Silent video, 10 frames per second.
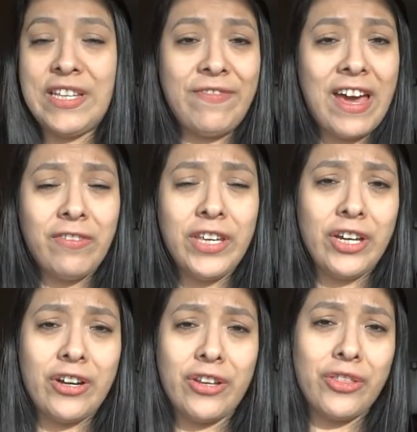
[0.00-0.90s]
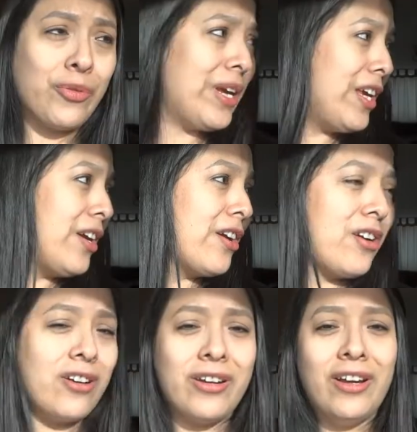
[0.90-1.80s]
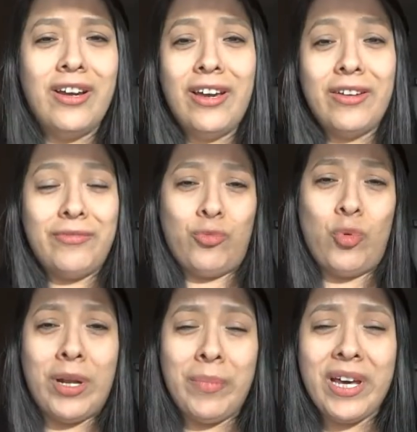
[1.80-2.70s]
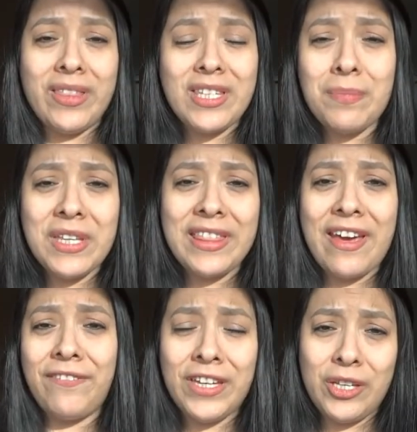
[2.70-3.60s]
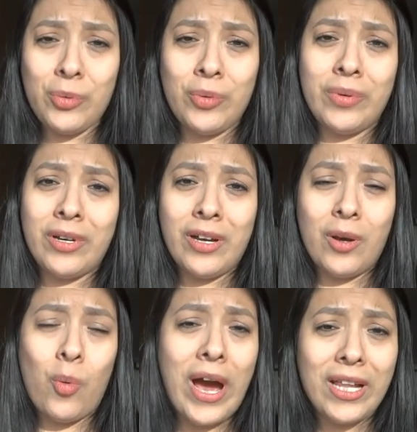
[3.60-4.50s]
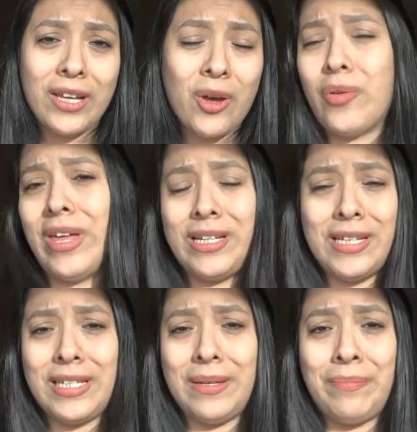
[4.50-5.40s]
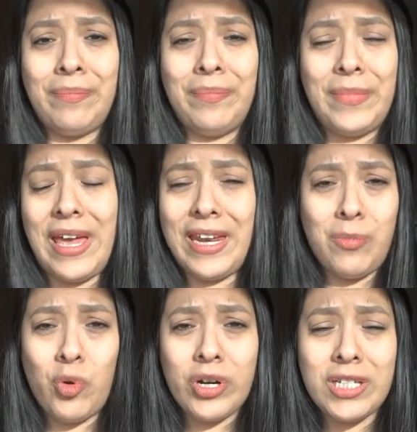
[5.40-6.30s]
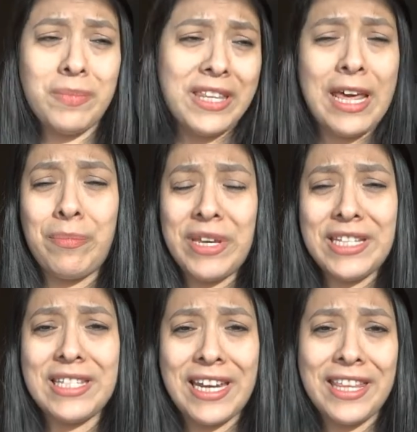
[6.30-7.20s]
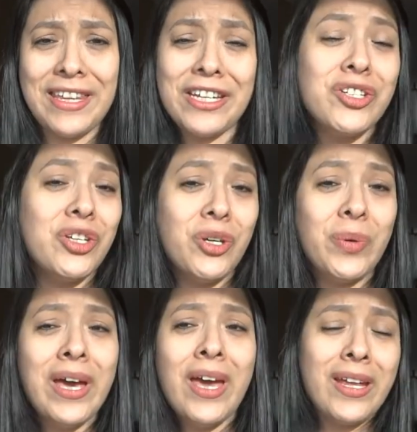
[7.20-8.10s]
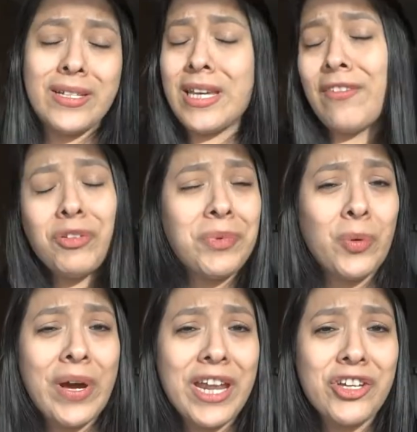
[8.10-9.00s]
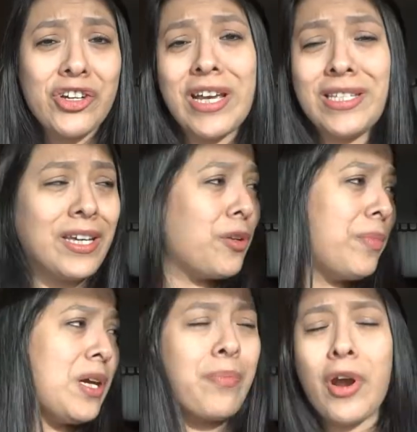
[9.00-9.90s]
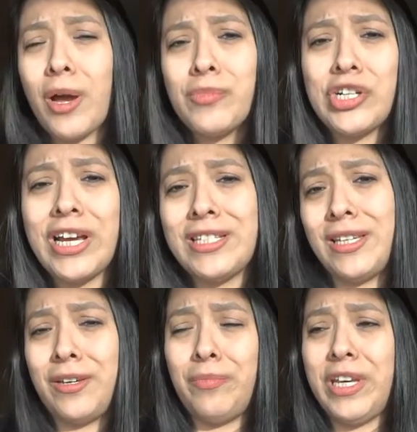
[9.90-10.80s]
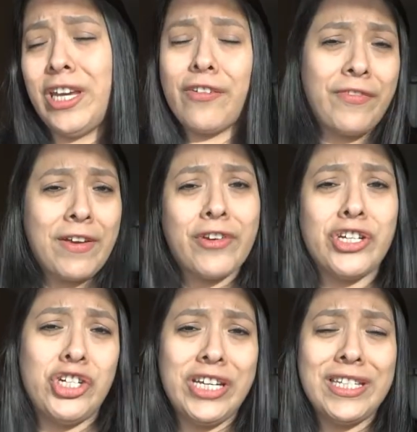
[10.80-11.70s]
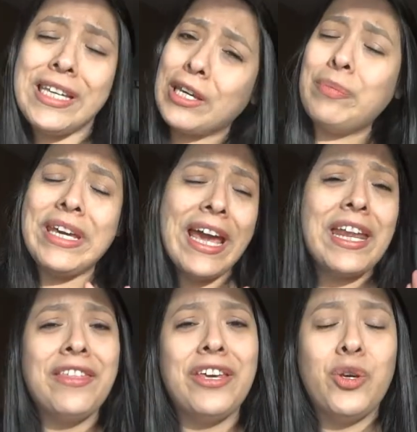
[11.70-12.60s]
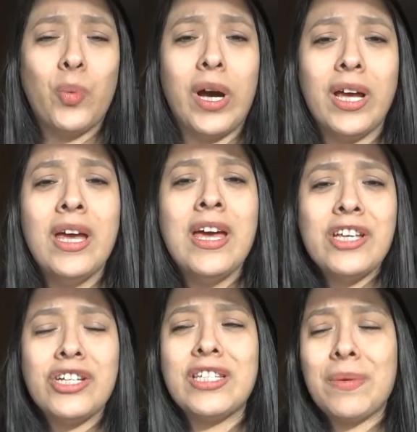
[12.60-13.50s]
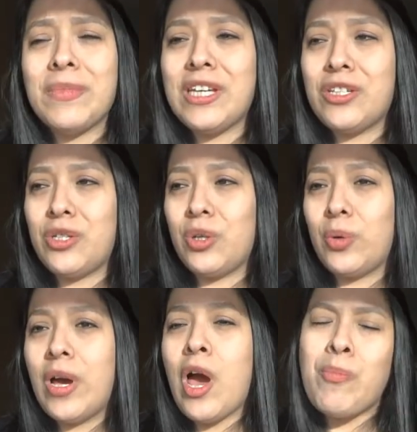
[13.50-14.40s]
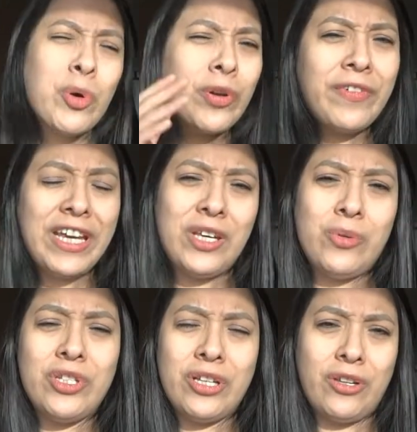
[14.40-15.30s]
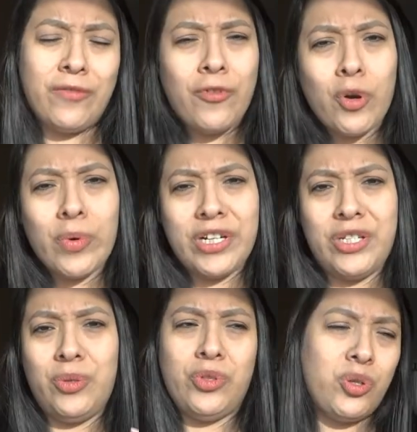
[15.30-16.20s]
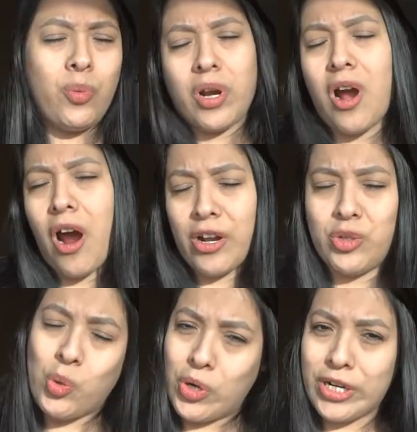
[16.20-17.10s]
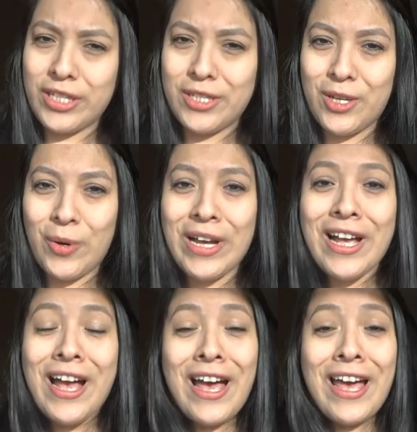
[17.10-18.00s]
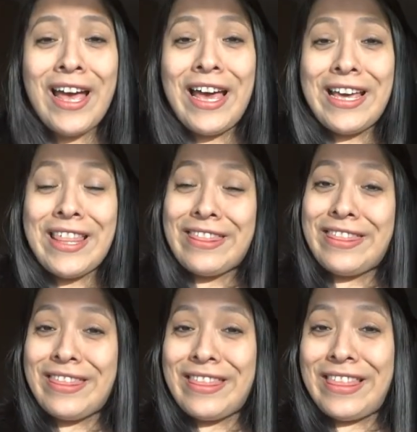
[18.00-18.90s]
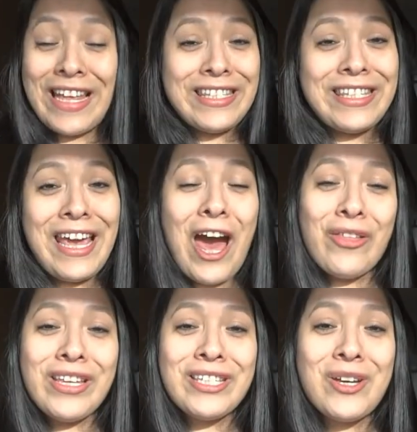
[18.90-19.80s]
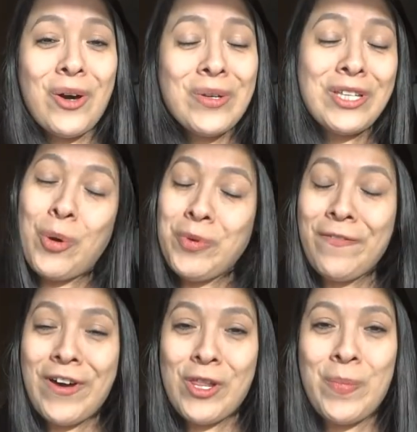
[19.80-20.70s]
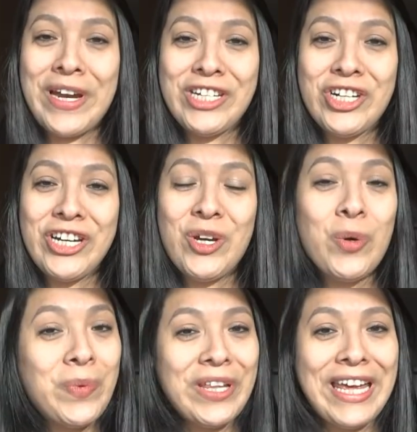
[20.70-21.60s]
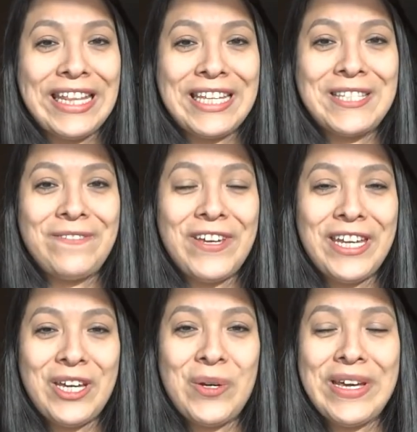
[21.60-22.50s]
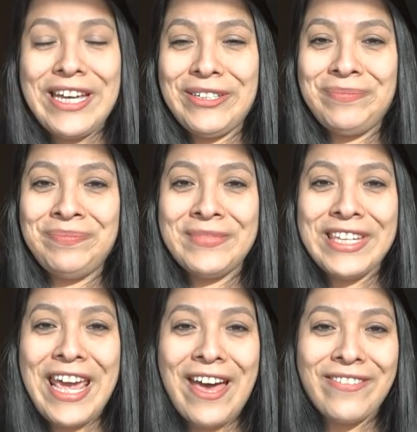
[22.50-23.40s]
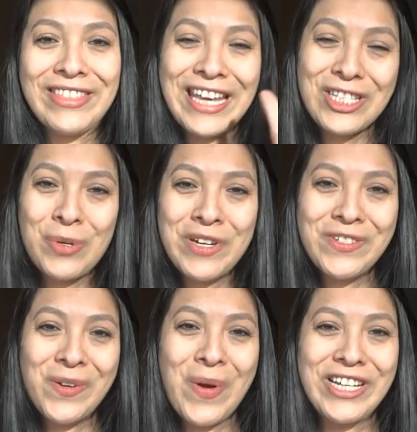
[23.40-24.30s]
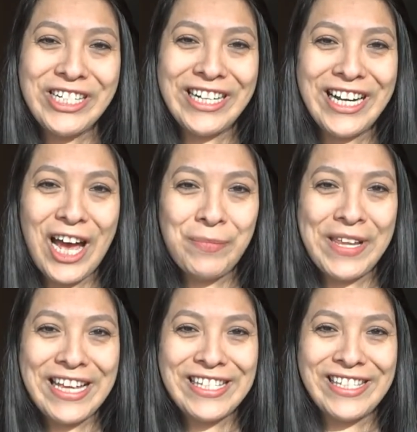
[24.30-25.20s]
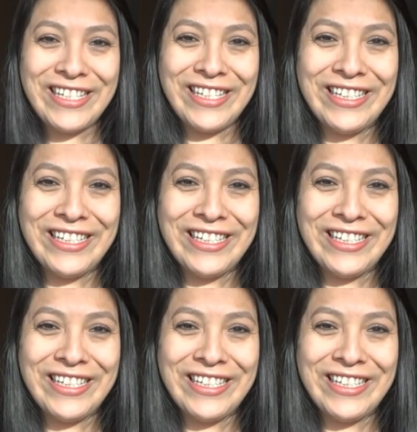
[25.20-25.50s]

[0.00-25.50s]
five year, three year, one month, something that fit you a while ago that doesn't anymore, something that means anything to you. It doesn't have to be a wedding dress. It can be a prom dress. It can be your favorite jeans. It can be anything you want, just something to motivate you, to look forward to, to work hard towards. So let's see how this goes. Hope you follow my journey. Hope you like this video, and yeah, thanks so much for watching. God bless.